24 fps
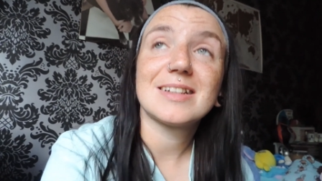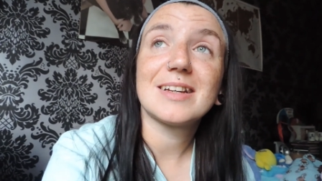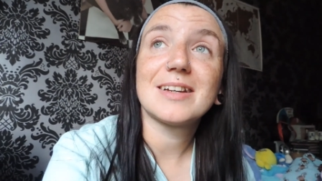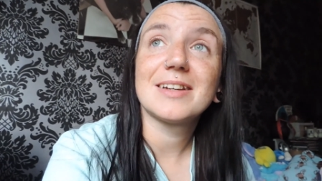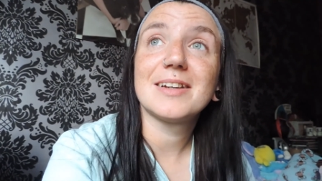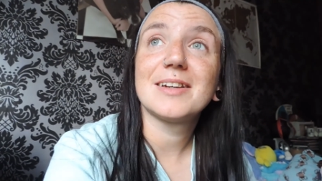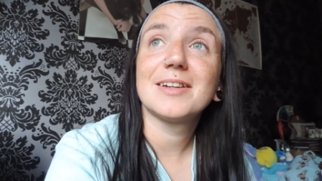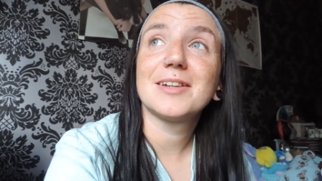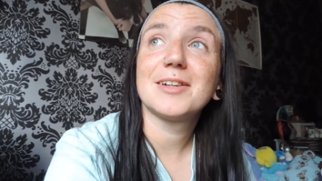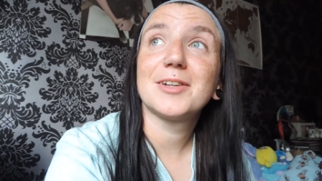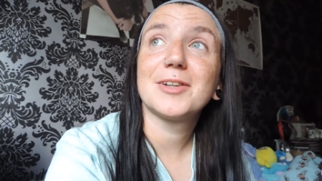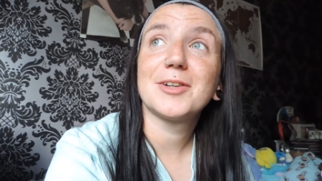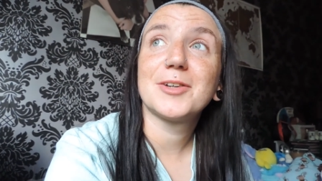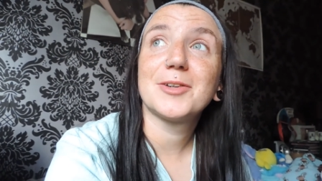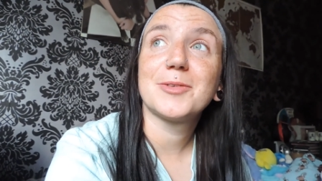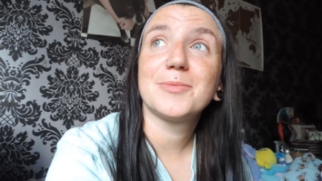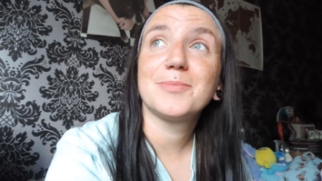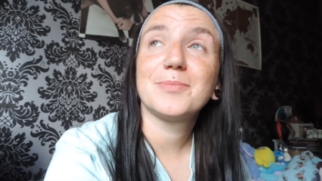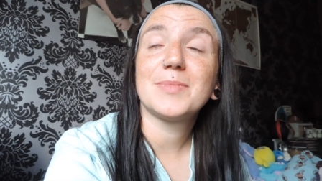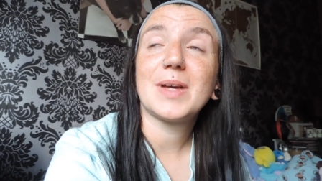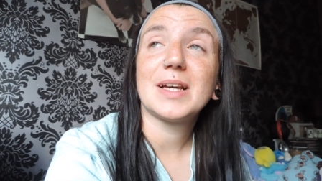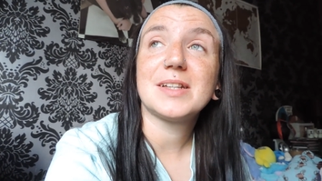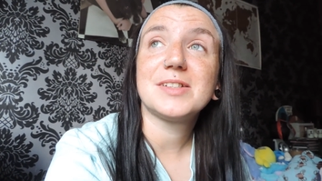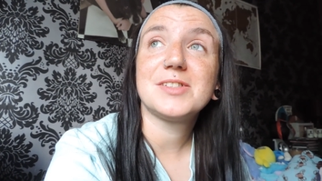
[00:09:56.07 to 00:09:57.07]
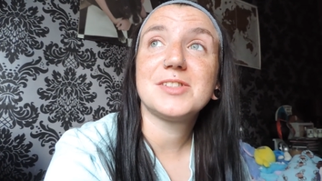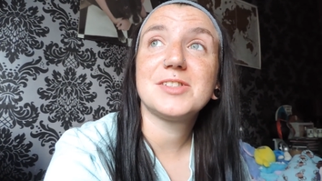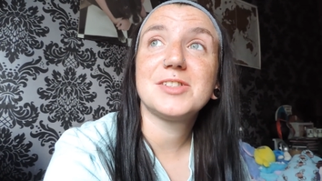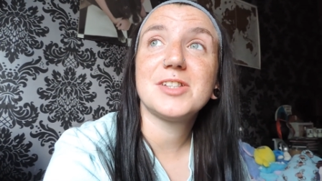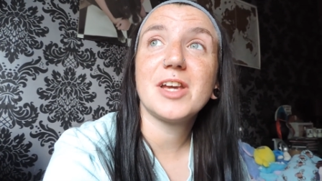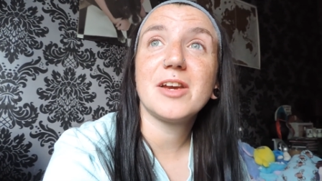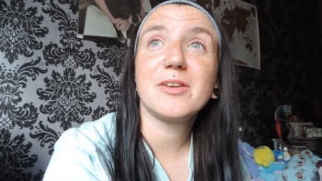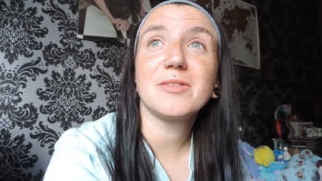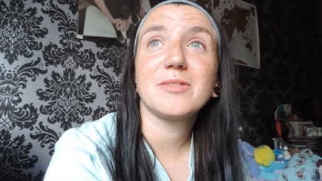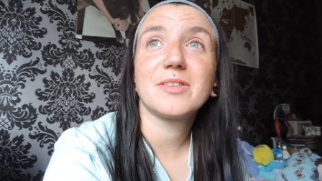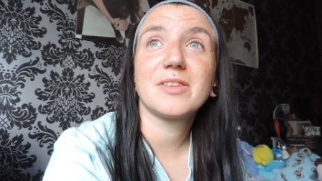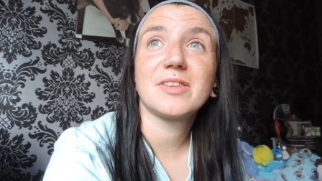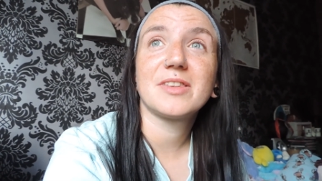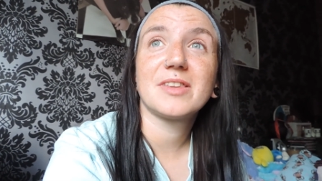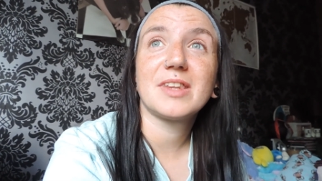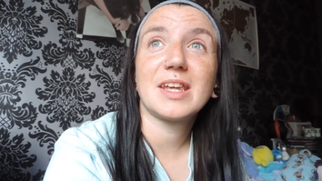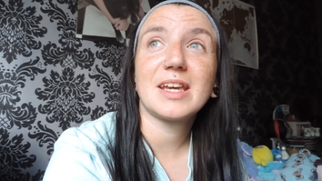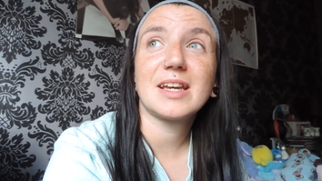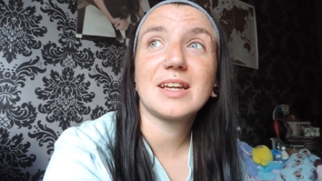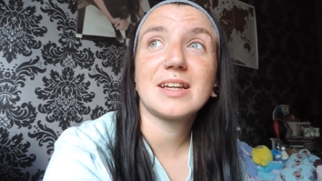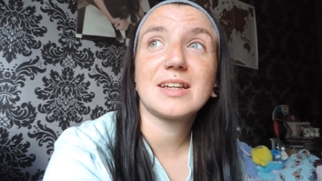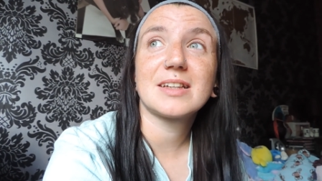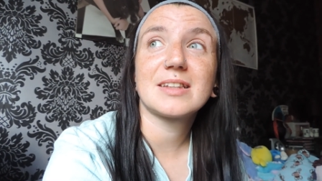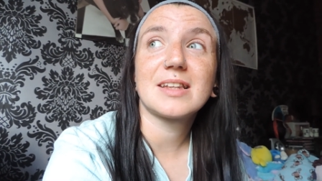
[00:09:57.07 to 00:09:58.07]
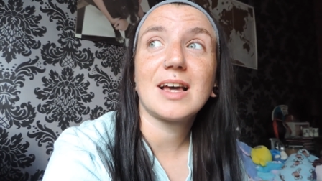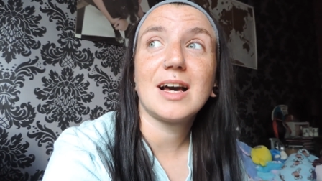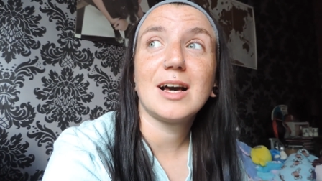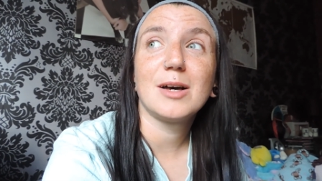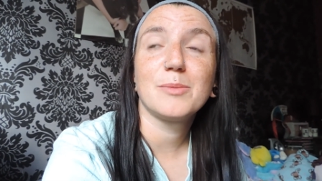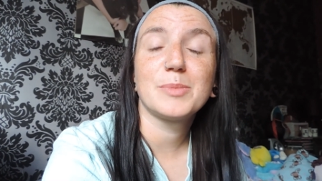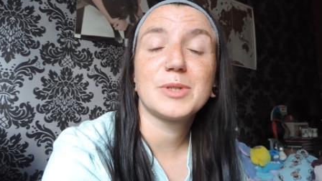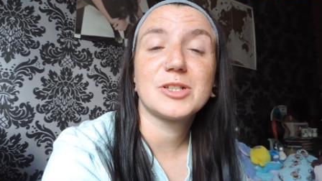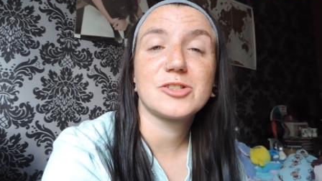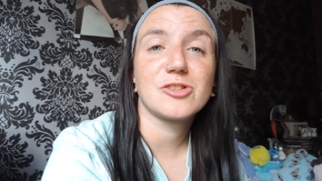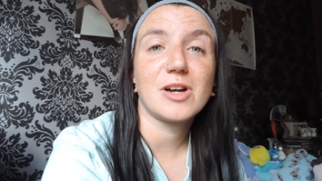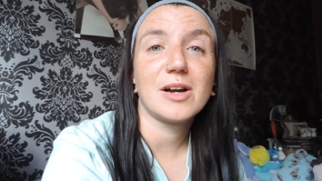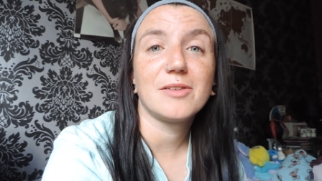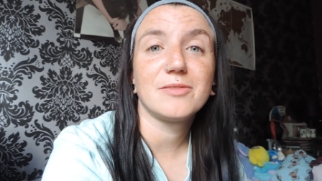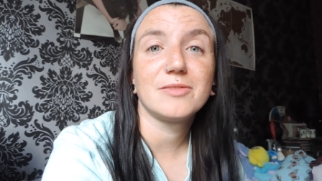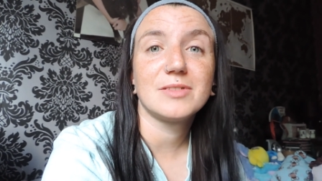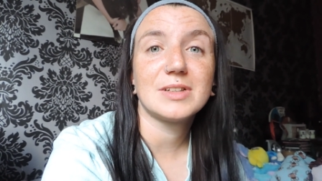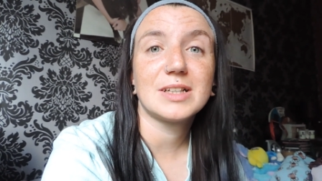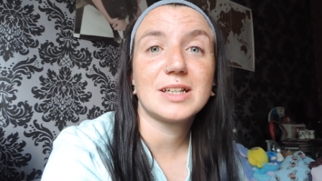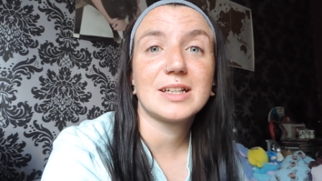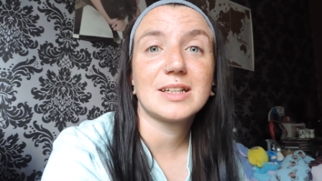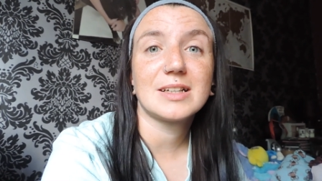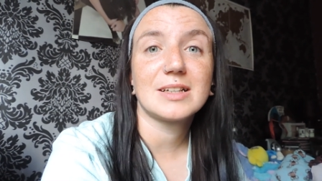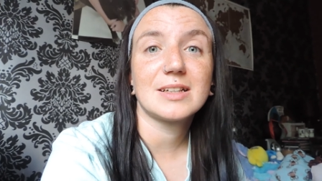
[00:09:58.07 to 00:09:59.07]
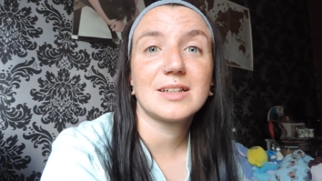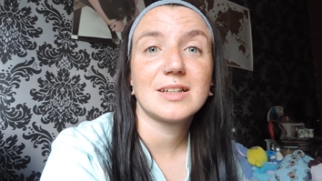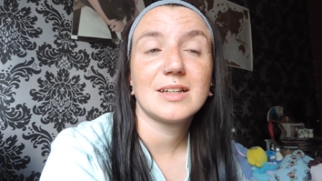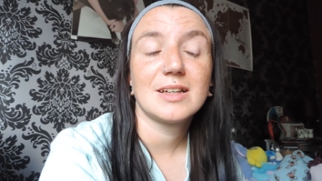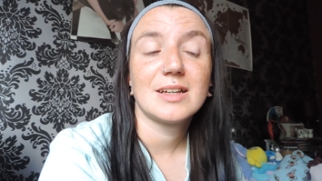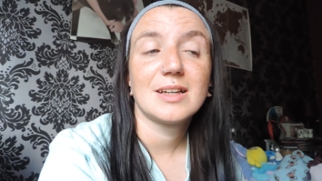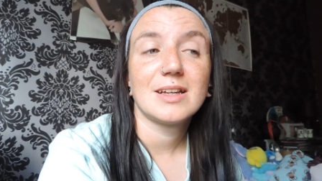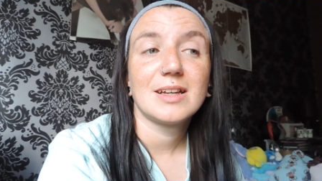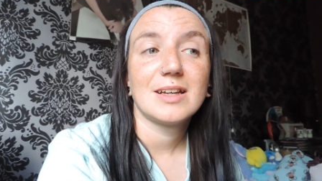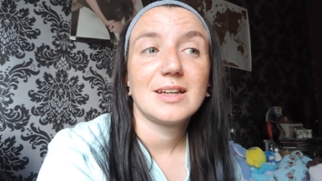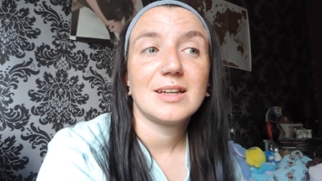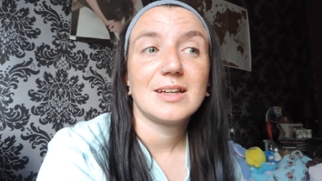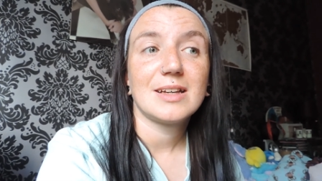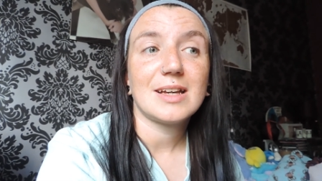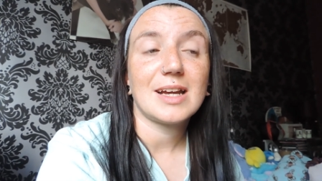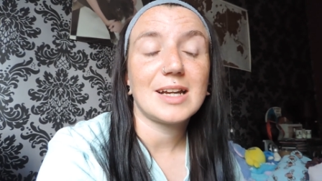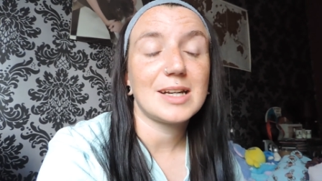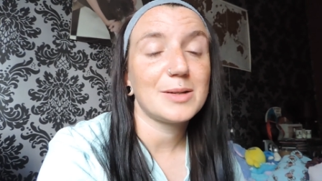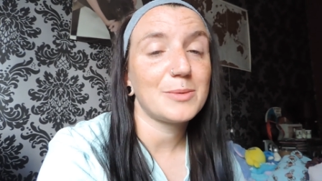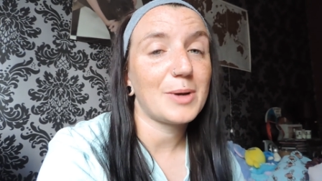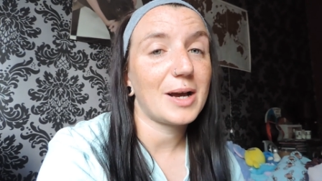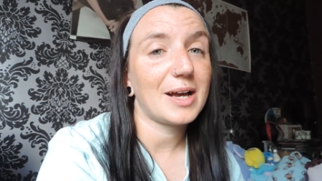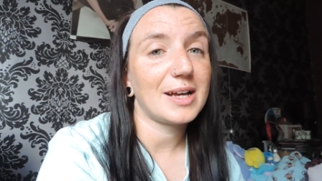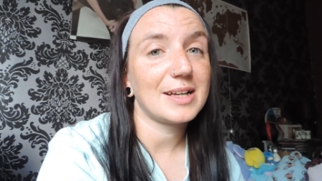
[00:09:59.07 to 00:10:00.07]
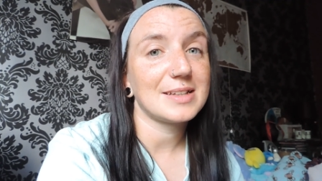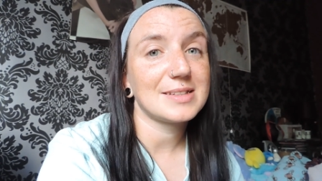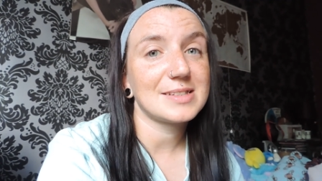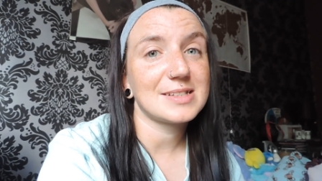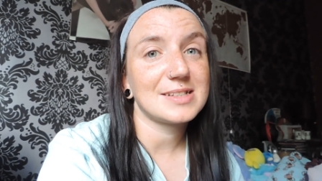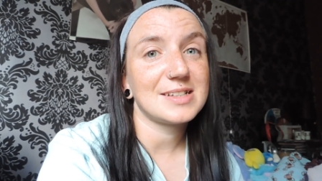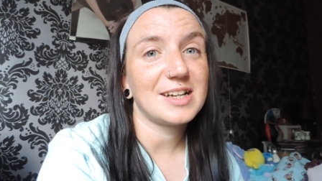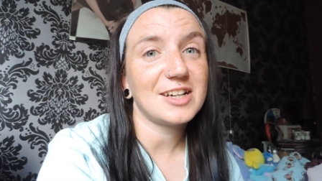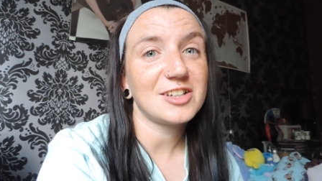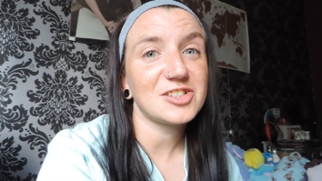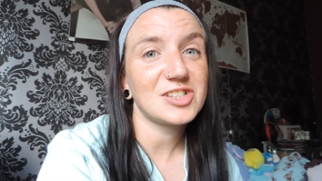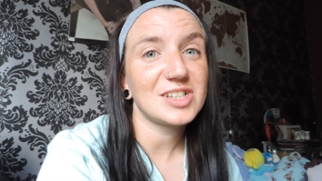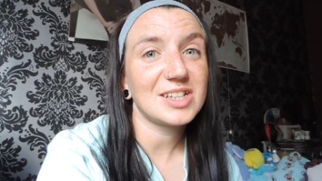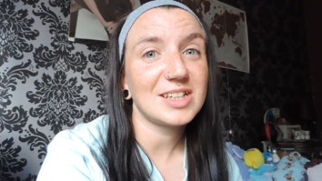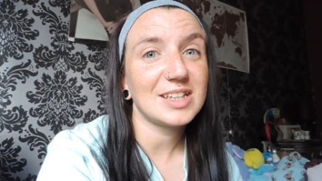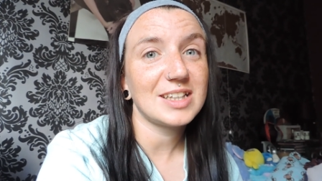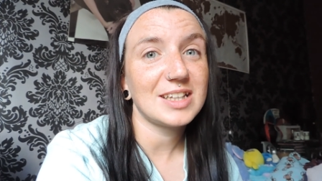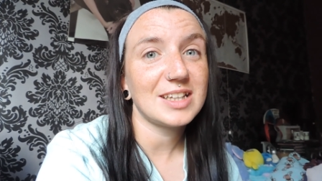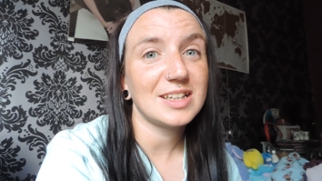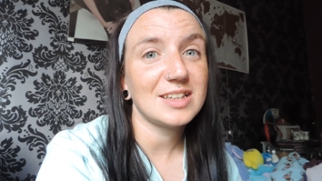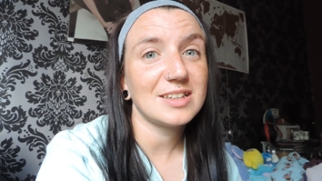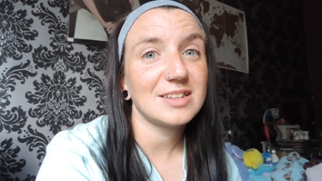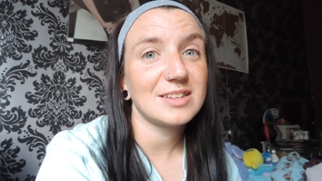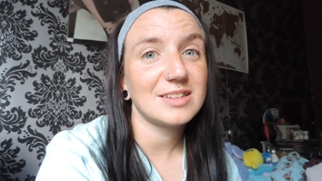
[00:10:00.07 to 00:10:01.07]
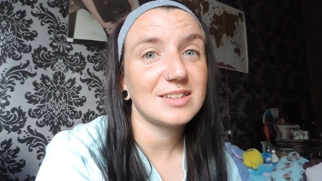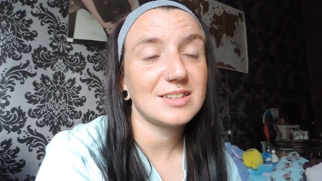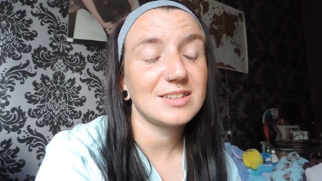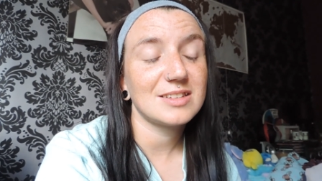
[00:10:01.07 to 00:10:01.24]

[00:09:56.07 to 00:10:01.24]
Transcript: Um, I don't think that I'll be travelling anywhere internationally